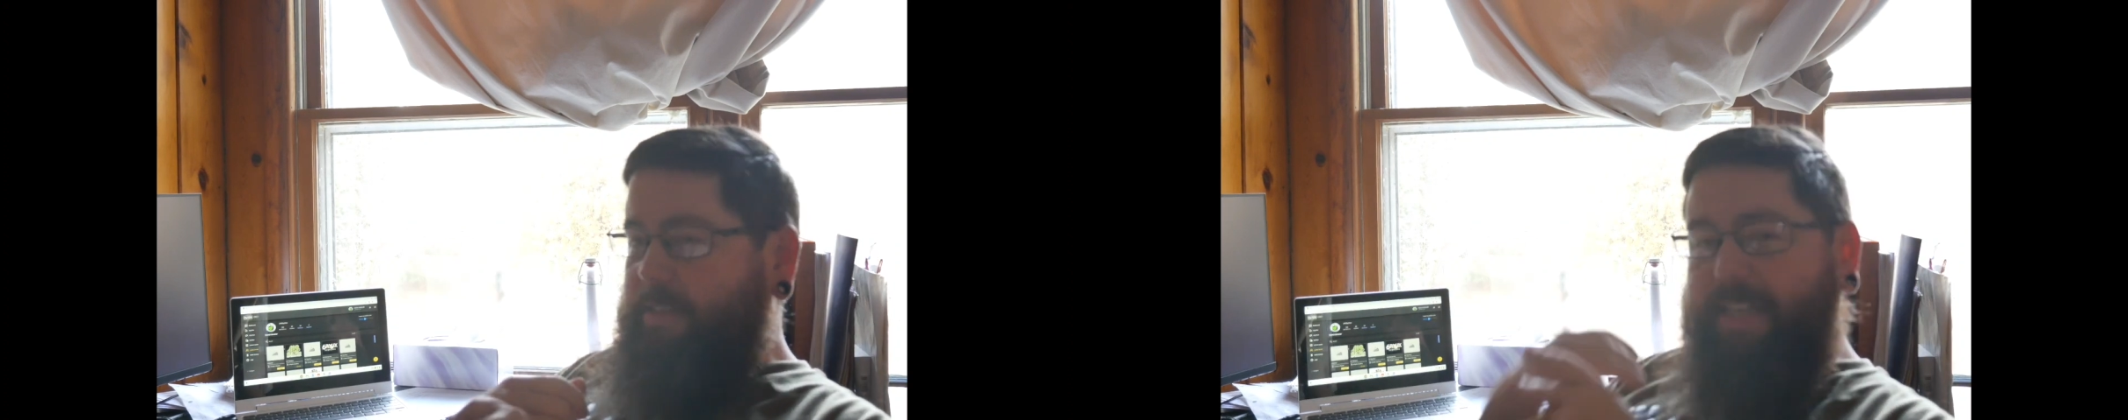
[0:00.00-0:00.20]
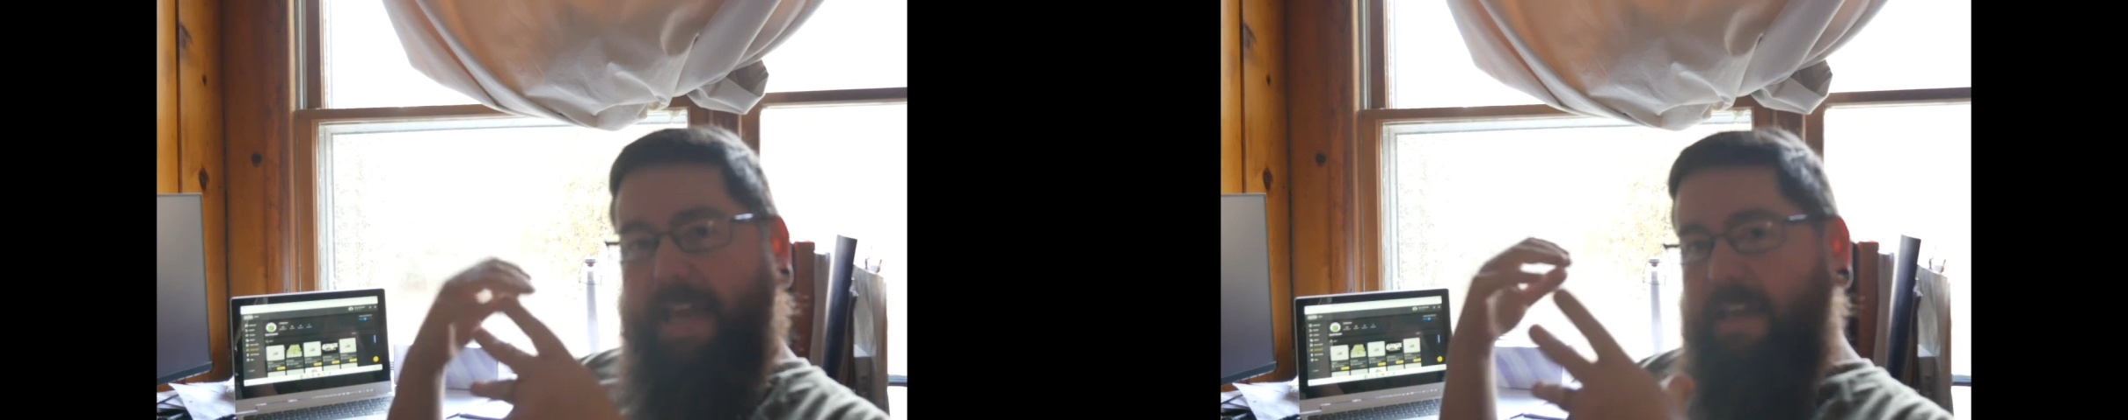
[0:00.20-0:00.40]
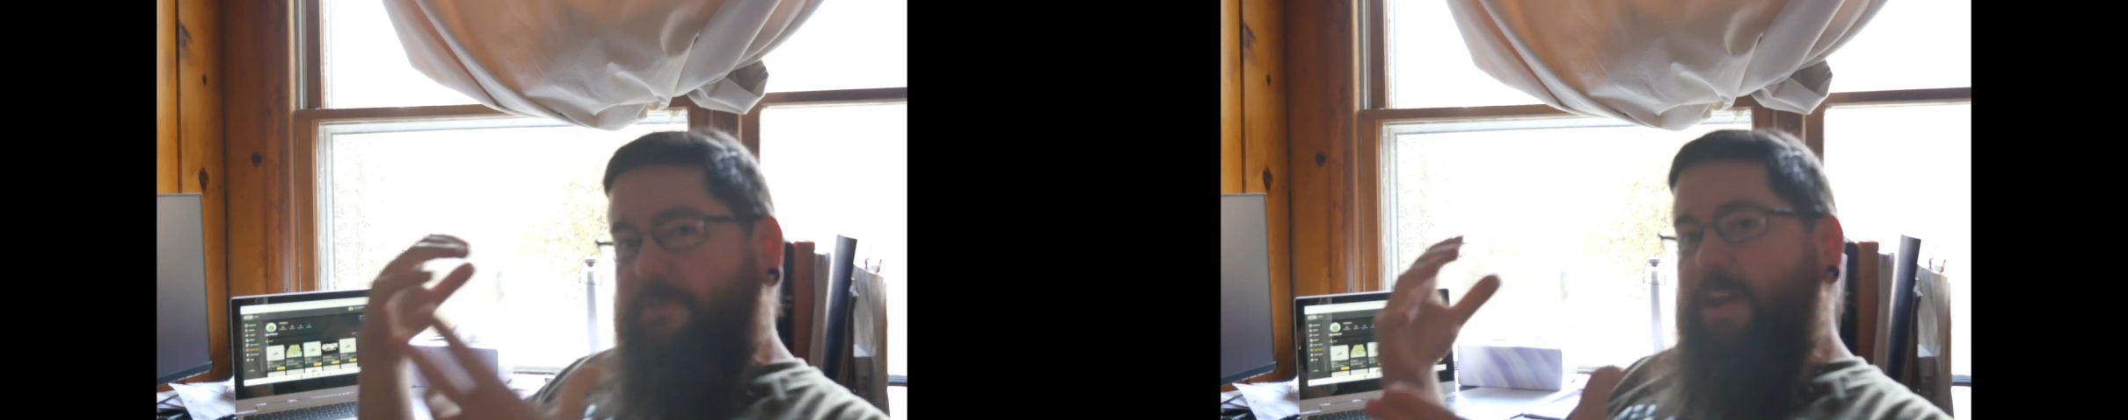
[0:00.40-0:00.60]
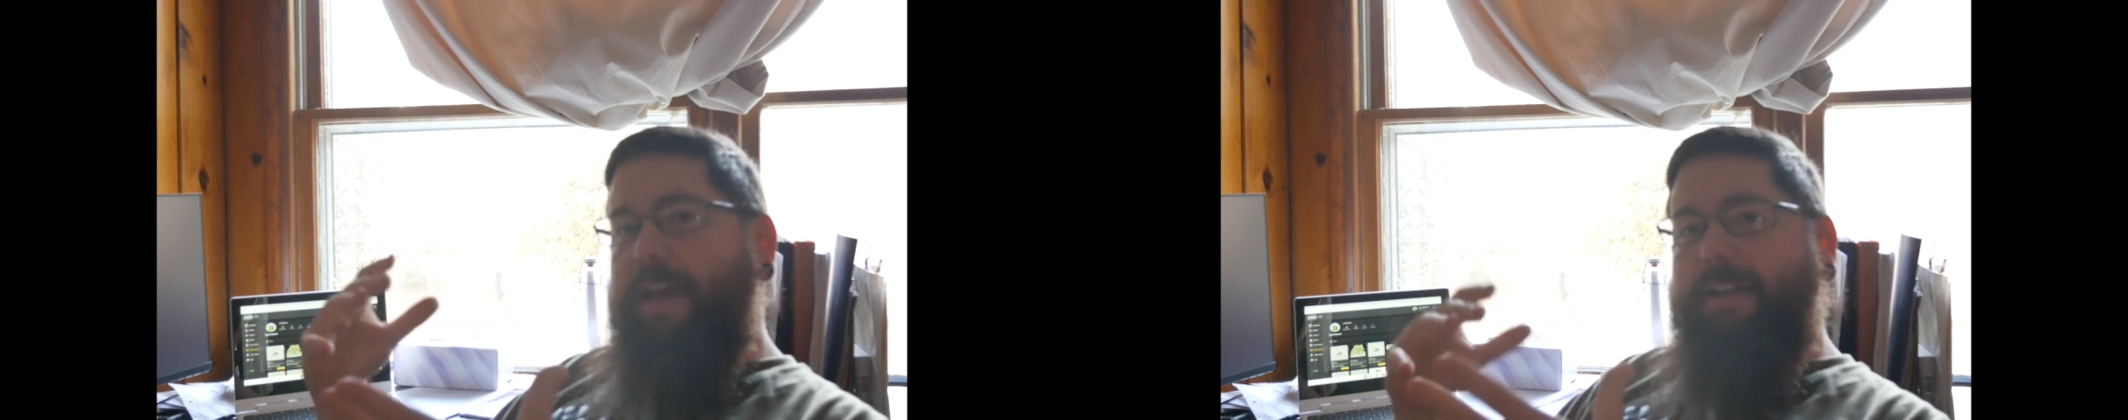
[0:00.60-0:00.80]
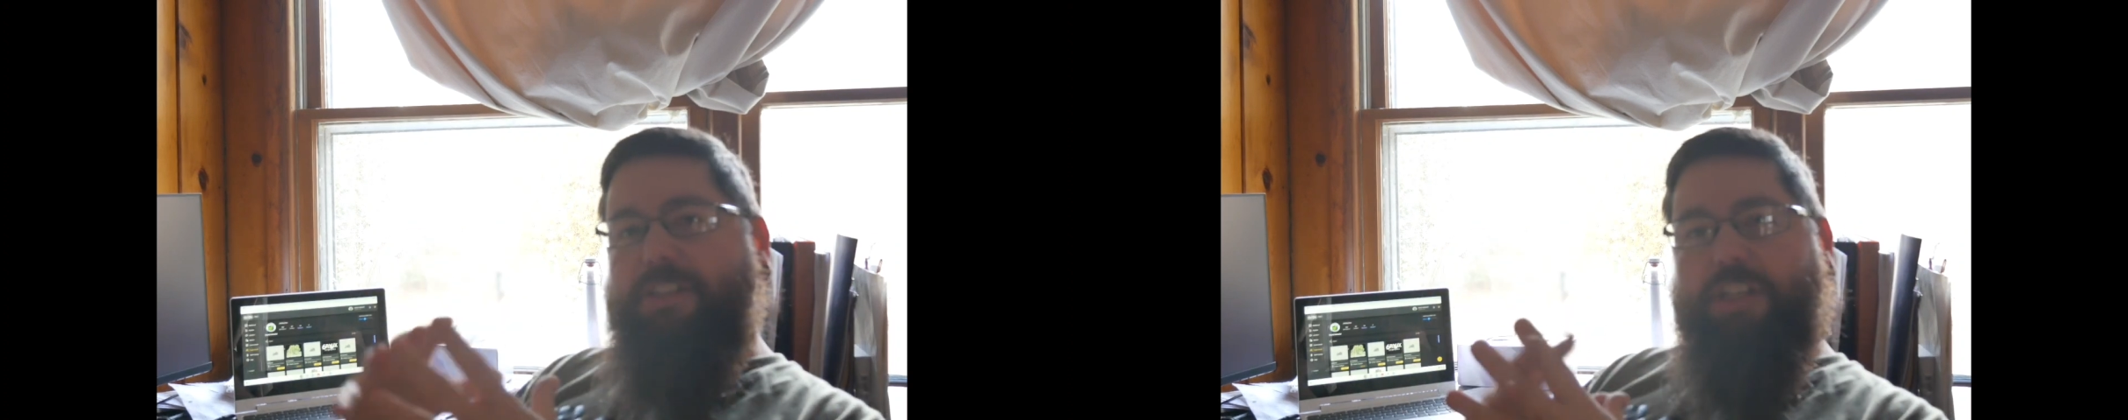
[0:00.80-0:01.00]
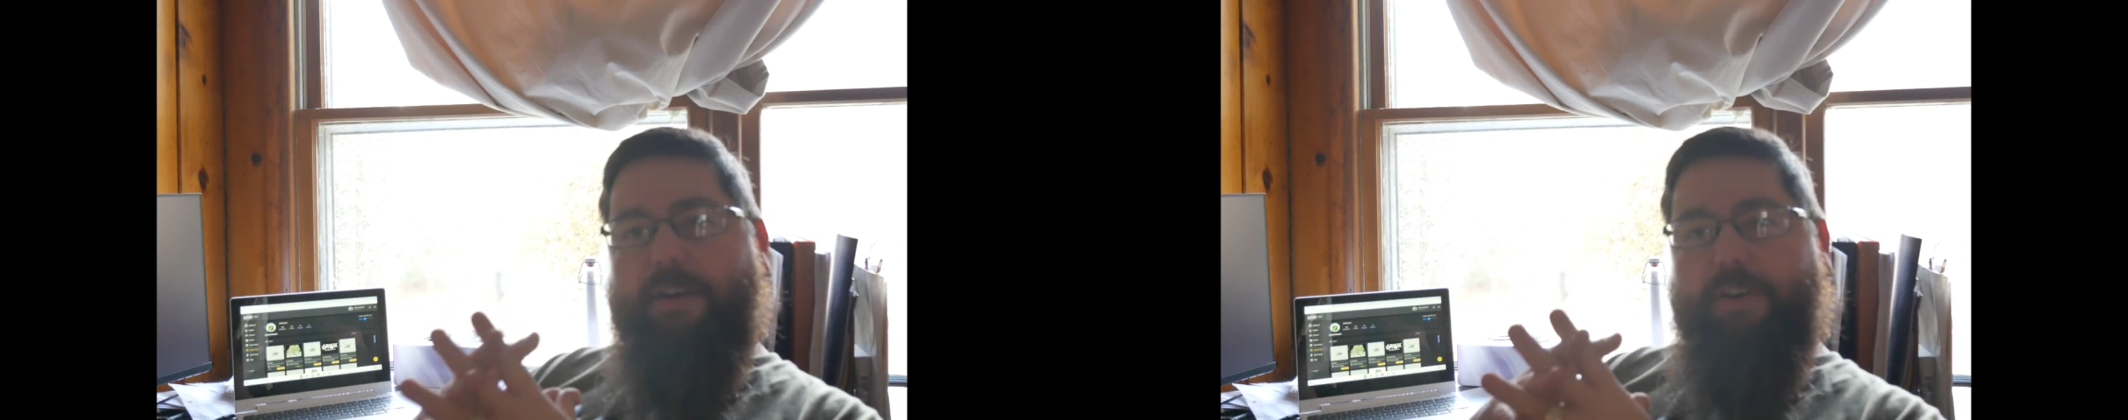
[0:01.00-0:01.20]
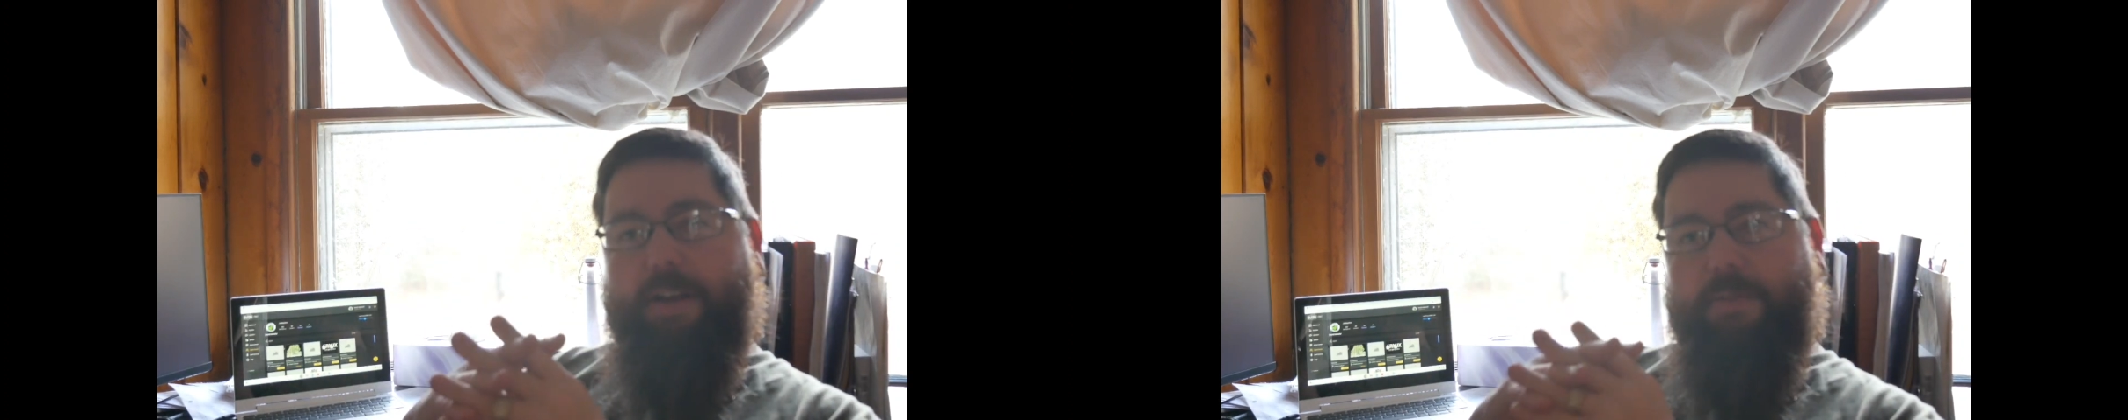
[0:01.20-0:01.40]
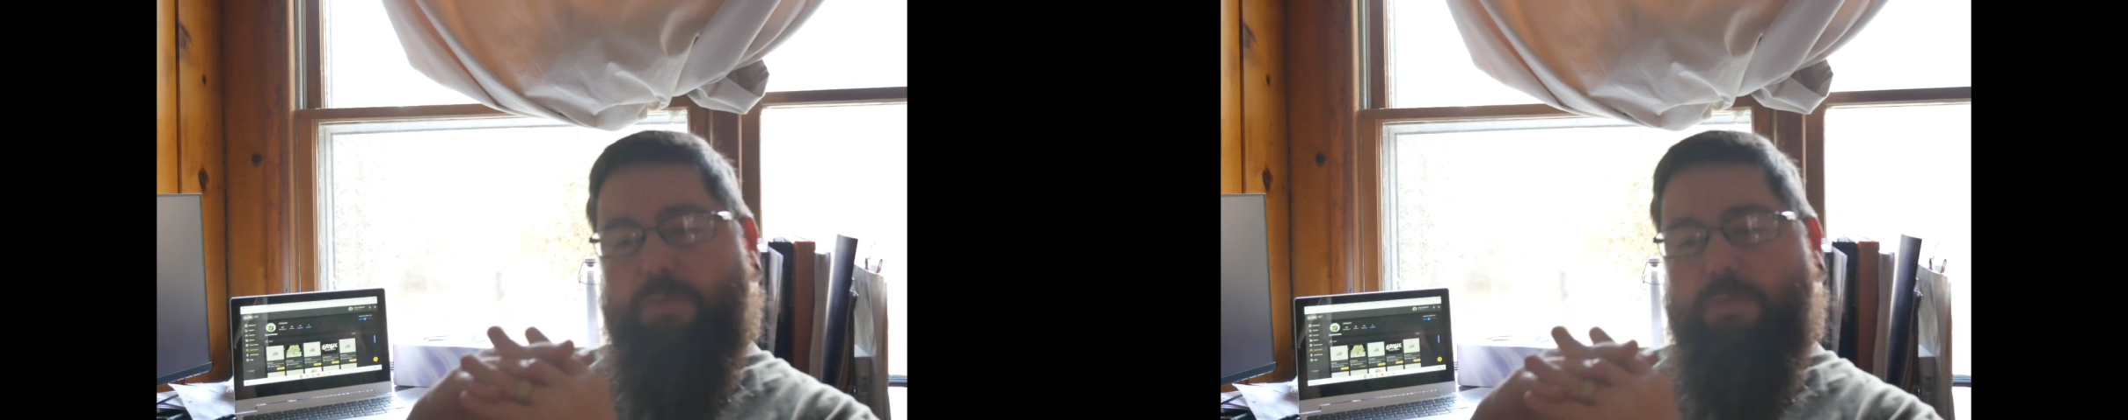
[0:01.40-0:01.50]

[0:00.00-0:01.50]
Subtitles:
Take advantage of it.